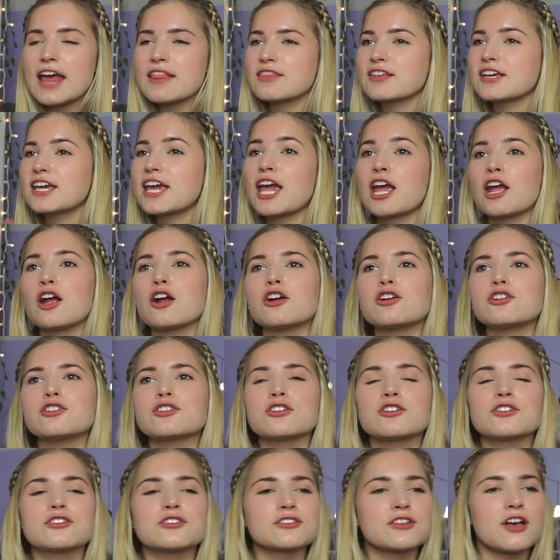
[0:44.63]
The
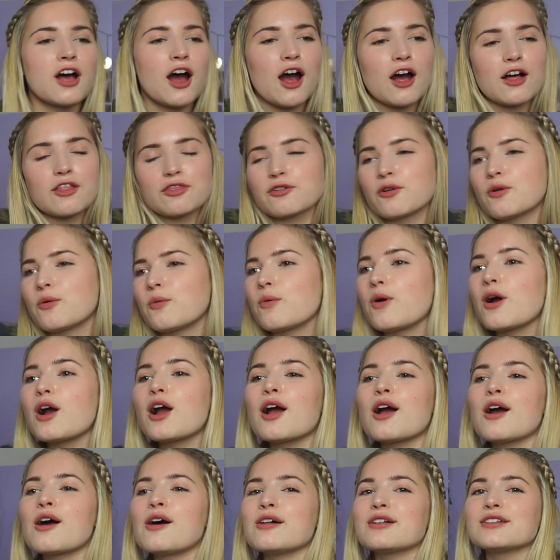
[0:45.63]
characters, the
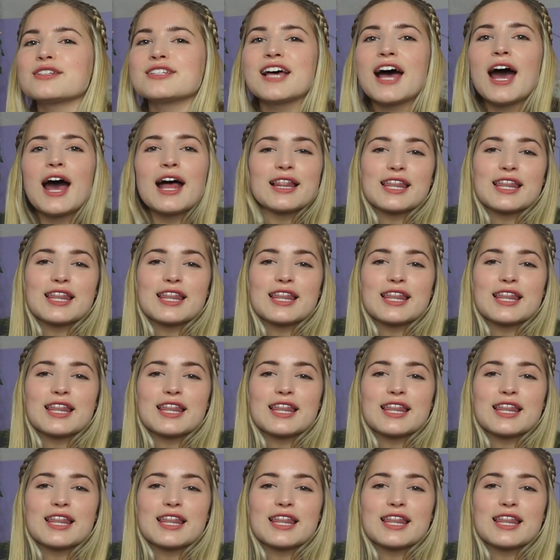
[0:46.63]
world,